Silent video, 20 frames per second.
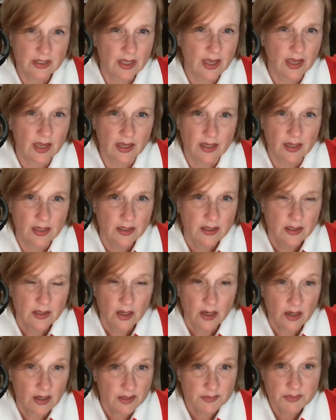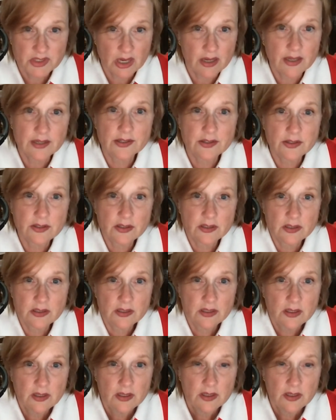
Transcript: like, I'm tired.